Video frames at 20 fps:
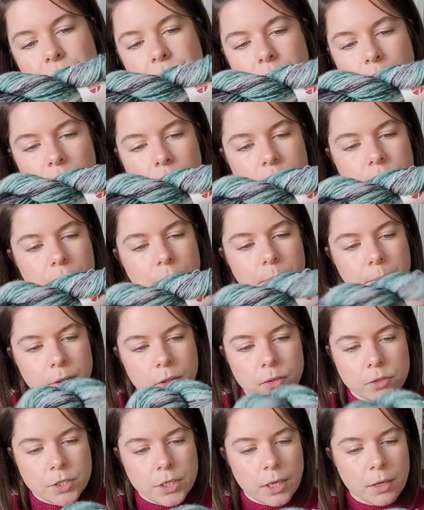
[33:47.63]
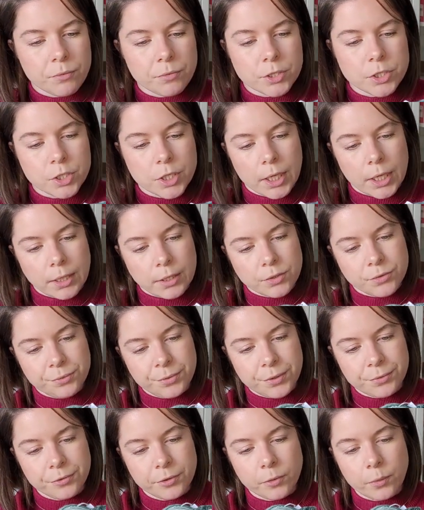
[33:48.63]
skeins in, because every skein is
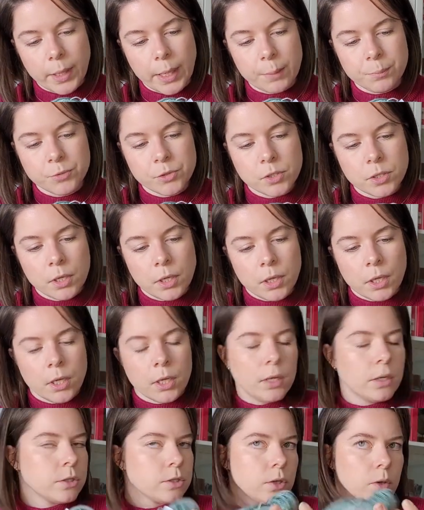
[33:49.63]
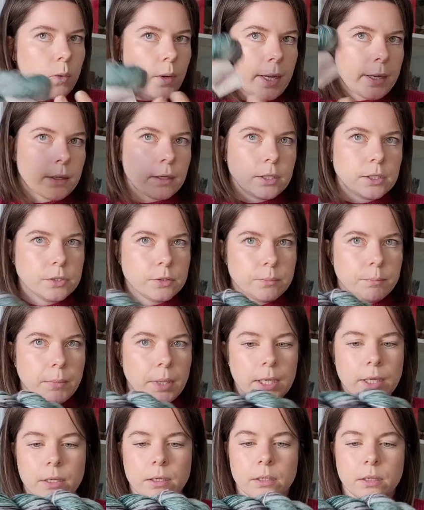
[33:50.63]
50 grams. So I can
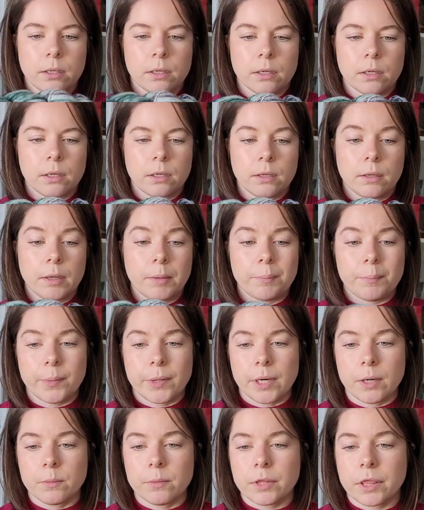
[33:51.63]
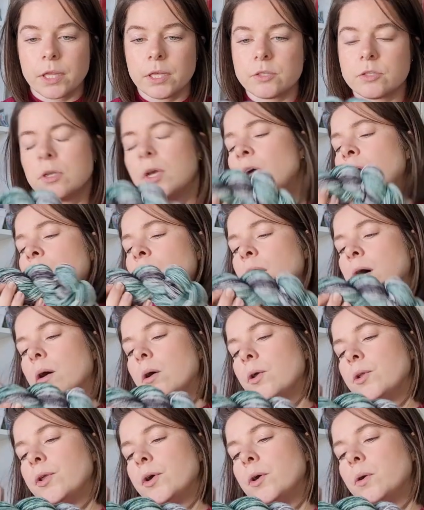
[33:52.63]
make a pair with this.
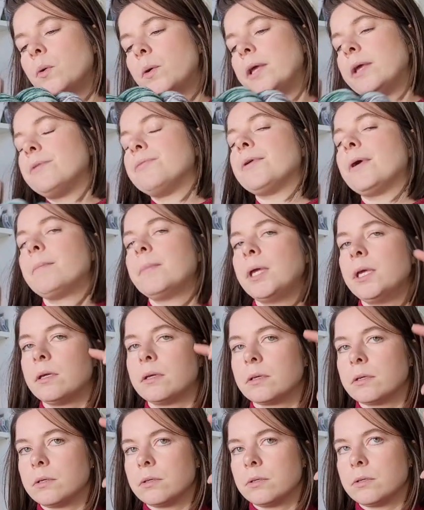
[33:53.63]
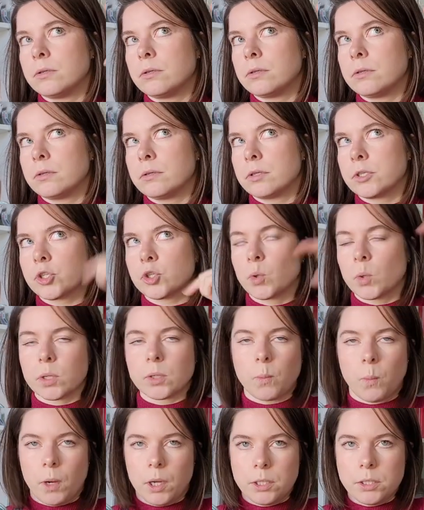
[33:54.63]
Although if I make
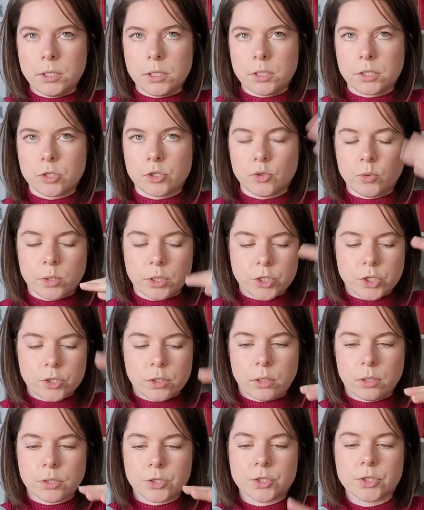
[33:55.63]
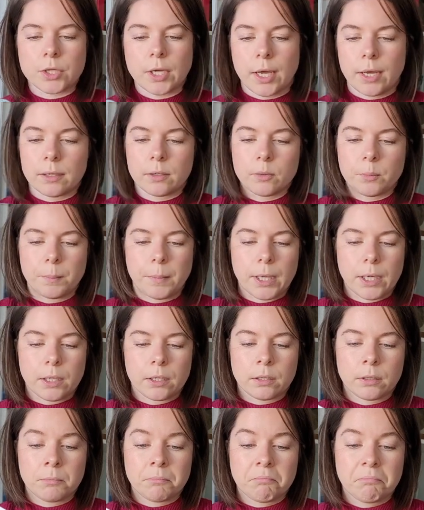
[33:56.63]
short ones, short socks, I could
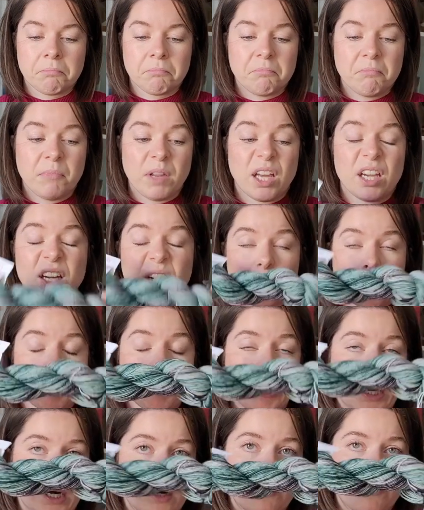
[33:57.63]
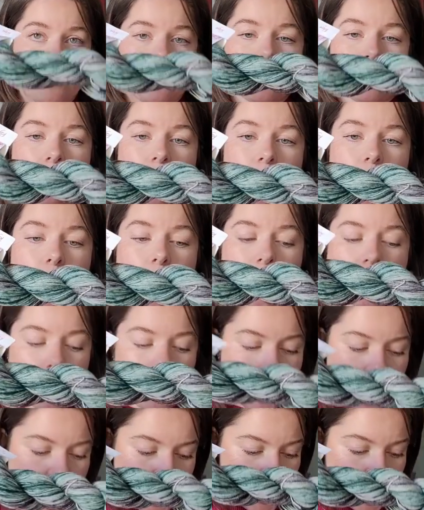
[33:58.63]
make like a pair with
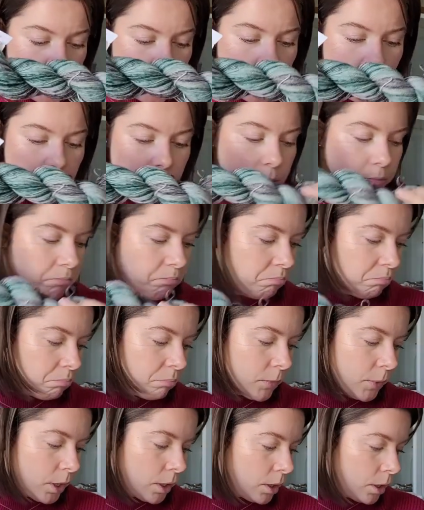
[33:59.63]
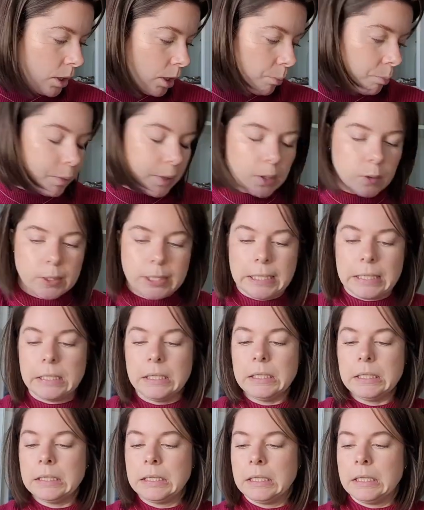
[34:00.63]
1 skein,
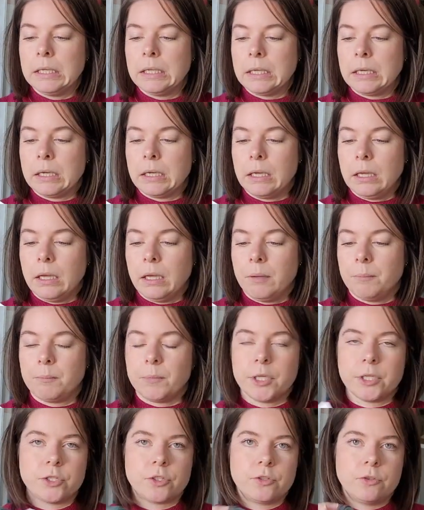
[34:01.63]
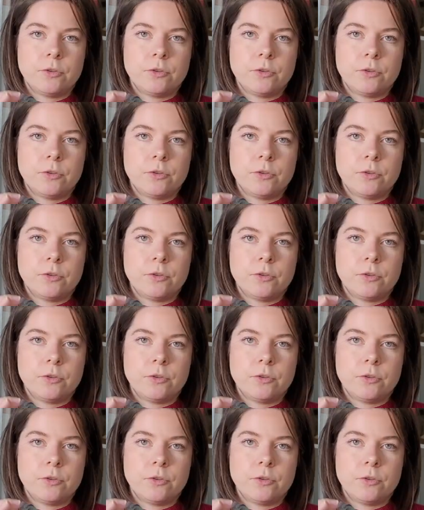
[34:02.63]
apparently. It